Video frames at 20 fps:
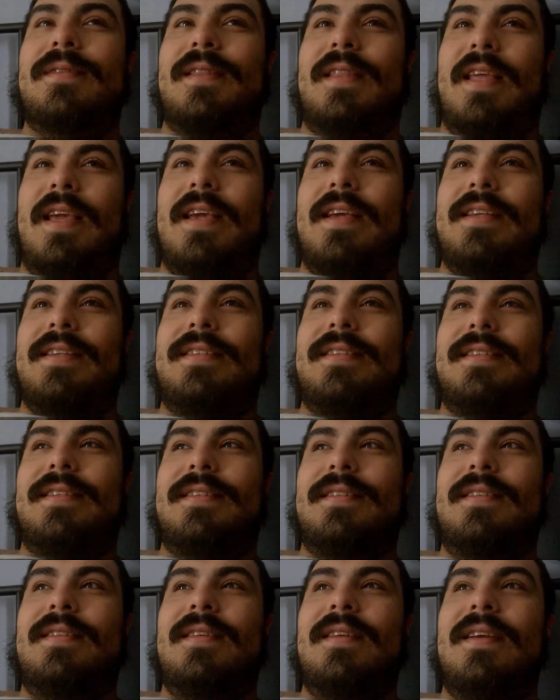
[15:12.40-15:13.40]

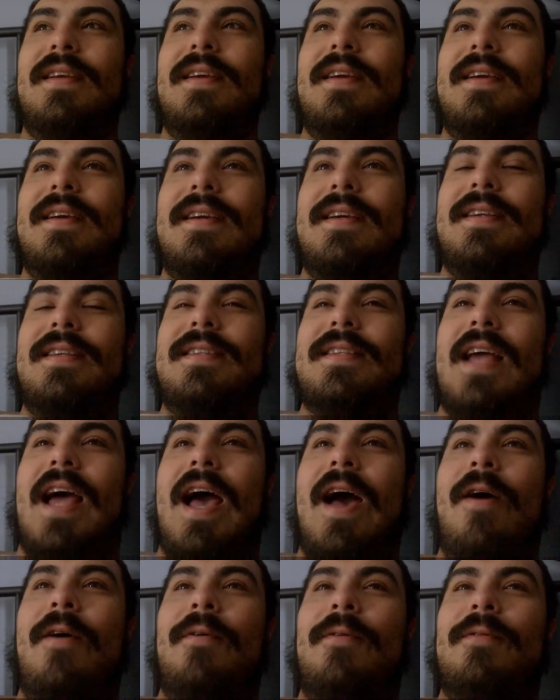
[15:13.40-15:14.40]
this is
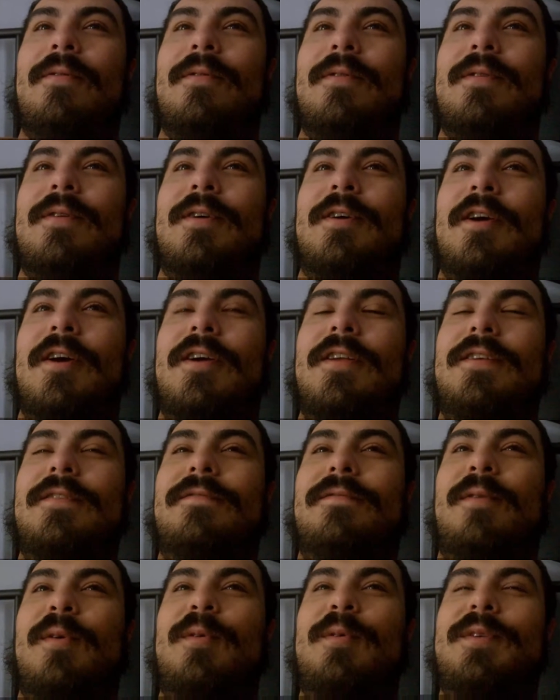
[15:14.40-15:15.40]
how good
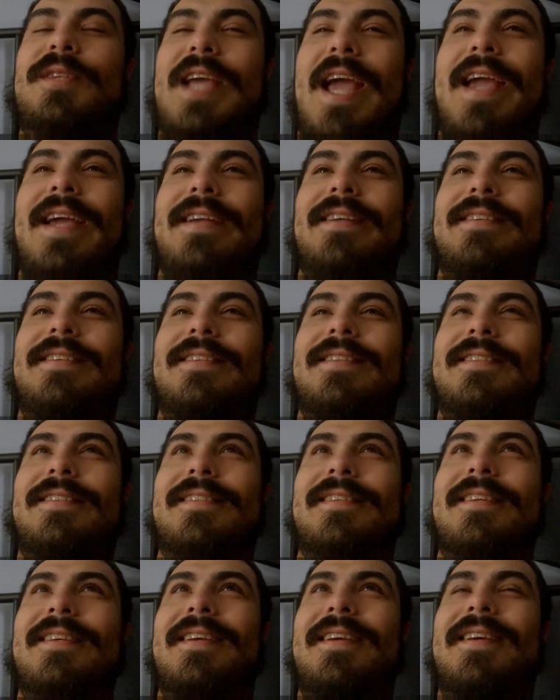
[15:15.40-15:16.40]
food
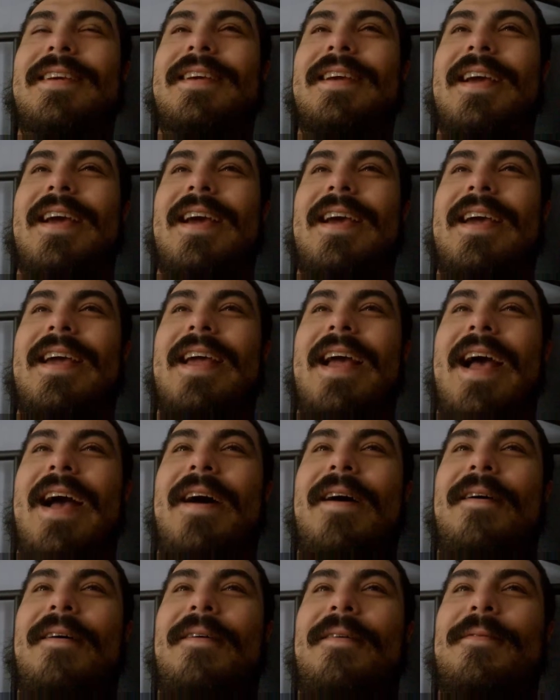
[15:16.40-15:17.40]
tastes,
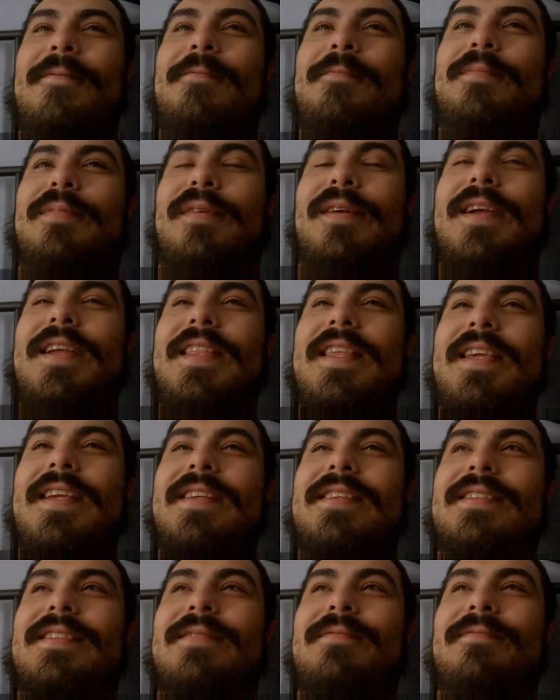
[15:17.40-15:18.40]
how breathing
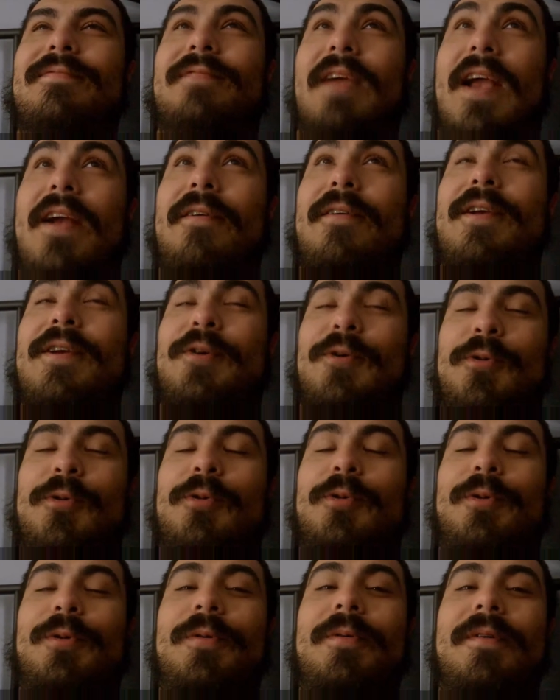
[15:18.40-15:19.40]
is very
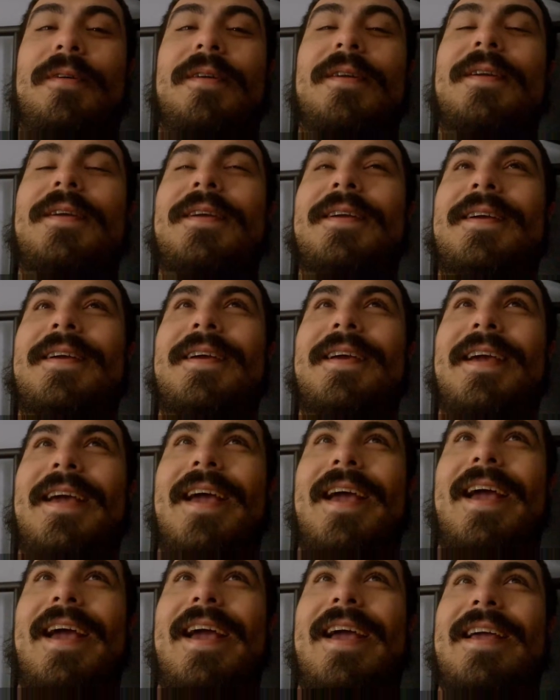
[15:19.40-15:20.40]
cool,
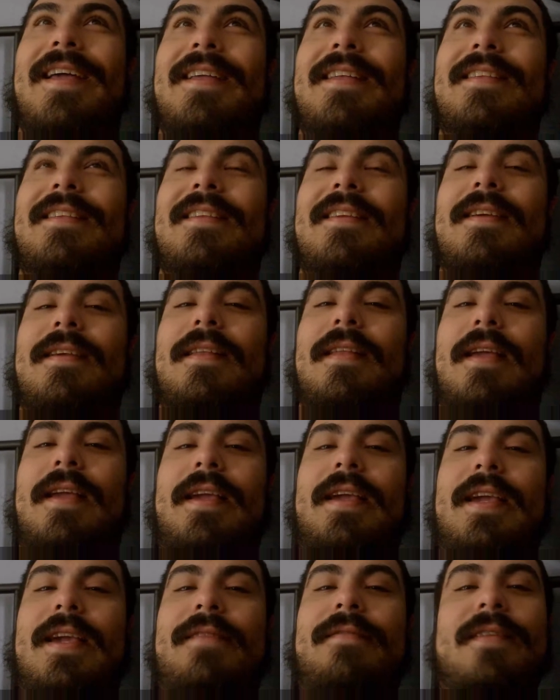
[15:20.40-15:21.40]
and like
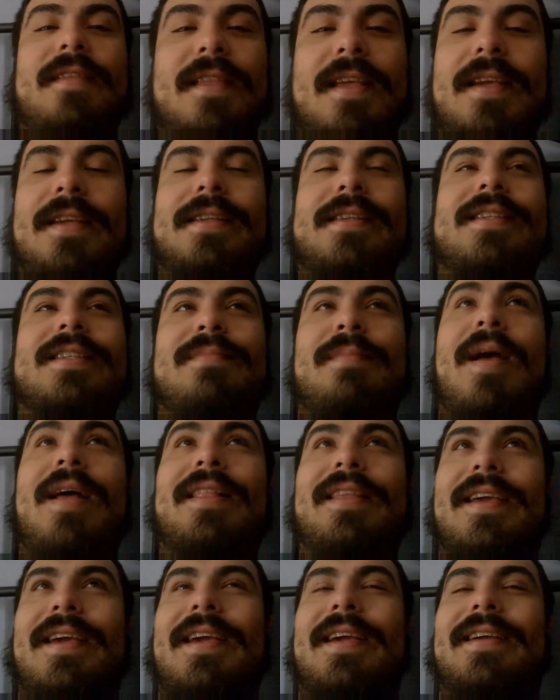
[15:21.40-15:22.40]
even like
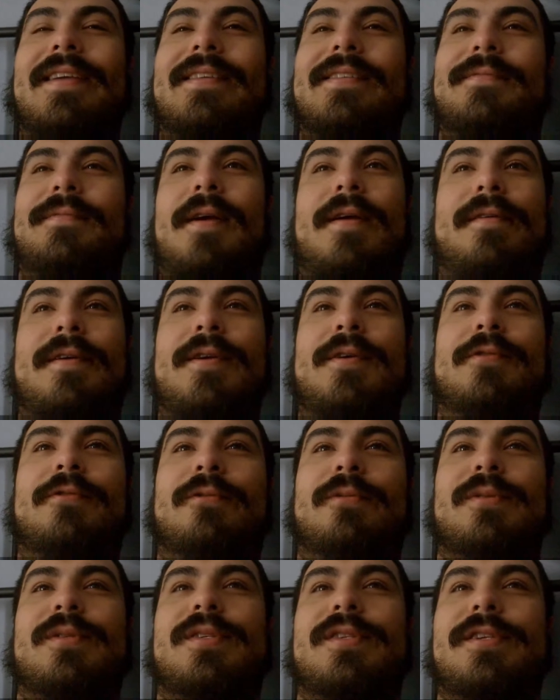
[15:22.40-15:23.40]
smelling is very
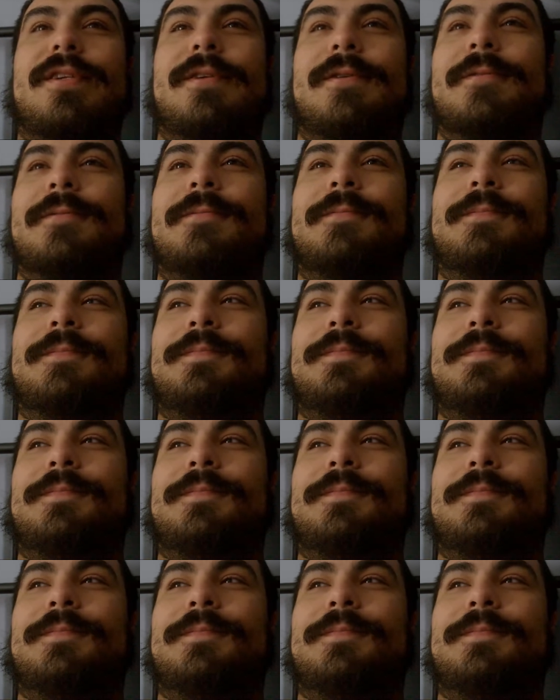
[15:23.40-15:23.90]
cool too.